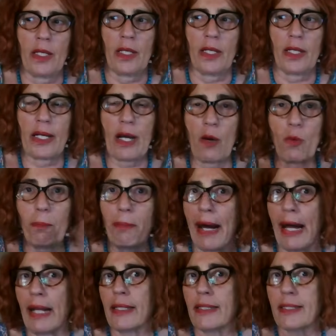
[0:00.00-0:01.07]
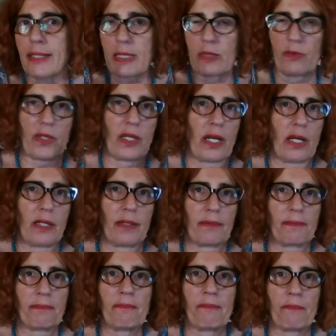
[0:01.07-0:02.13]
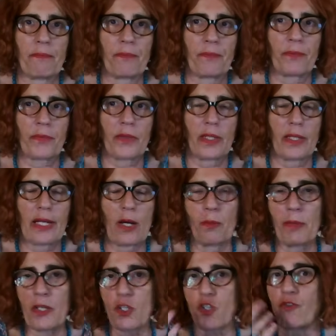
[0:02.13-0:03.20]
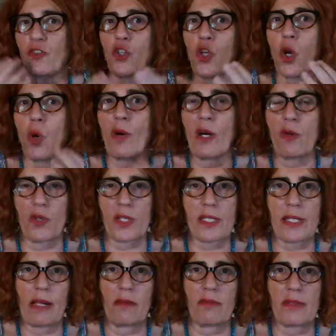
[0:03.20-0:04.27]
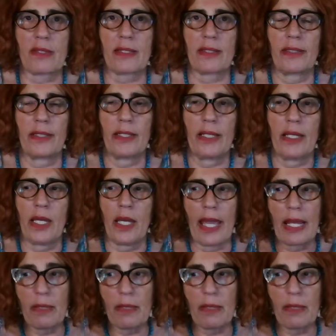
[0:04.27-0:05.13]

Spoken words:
how balanced we are, how much we know ourselves. And